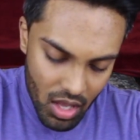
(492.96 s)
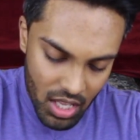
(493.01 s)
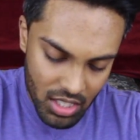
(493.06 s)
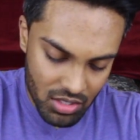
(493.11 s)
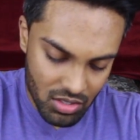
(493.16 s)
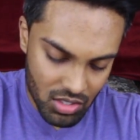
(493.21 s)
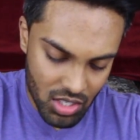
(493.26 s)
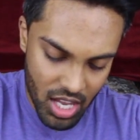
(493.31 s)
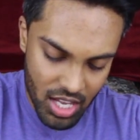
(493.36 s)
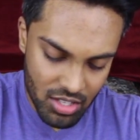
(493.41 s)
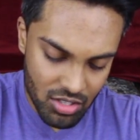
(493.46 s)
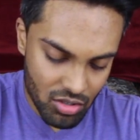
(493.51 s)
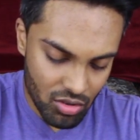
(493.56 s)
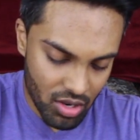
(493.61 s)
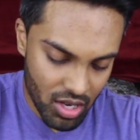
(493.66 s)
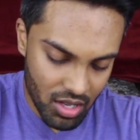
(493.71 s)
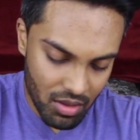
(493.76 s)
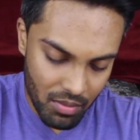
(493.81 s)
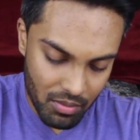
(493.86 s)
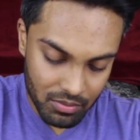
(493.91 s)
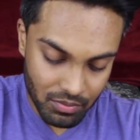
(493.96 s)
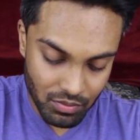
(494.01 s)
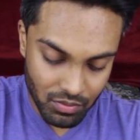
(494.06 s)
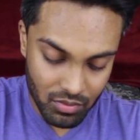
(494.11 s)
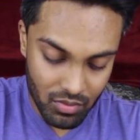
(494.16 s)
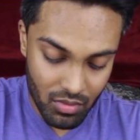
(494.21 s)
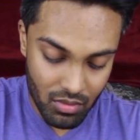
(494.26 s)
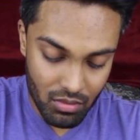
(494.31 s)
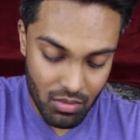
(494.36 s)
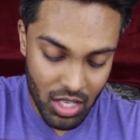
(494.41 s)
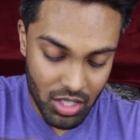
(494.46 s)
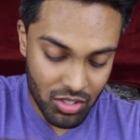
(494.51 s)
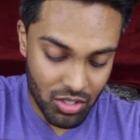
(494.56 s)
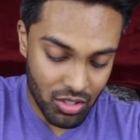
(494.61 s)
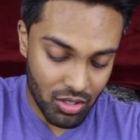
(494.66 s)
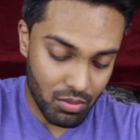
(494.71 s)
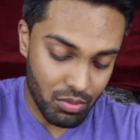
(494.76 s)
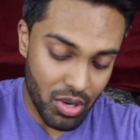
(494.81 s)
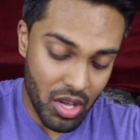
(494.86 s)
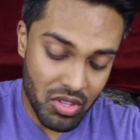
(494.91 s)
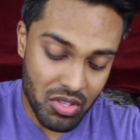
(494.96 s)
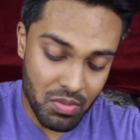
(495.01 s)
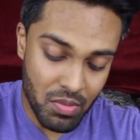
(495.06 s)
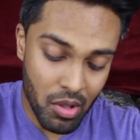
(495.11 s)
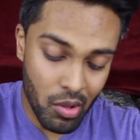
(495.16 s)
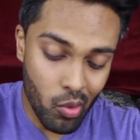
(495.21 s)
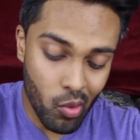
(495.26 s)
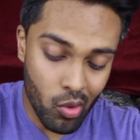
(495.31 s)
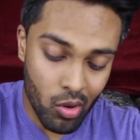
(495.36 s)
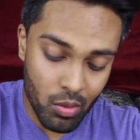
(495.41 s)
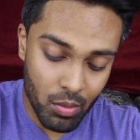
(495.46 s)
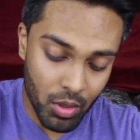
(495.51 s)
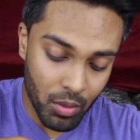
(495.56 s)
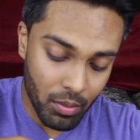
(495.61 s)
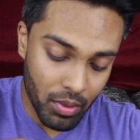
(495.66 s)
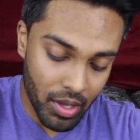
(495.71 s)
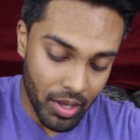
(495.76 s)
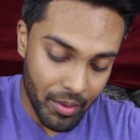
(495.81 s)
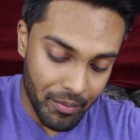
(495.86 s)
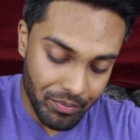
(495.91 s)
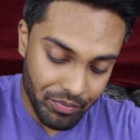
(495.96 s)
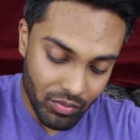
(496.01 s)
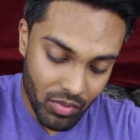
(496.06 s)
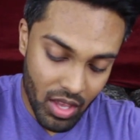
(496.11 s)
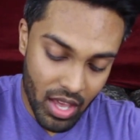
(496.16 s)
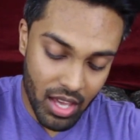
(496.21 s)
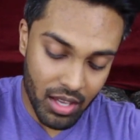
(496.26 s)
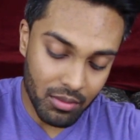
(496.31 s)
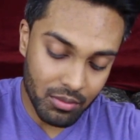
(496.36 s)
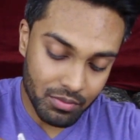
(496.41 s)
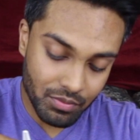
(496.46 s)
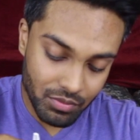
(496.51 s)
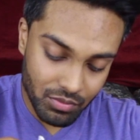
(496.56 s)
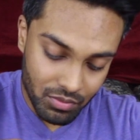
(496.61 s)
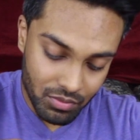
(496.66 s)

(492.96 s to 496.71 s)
it tastes great. Makes your breath smell horrible, but hey,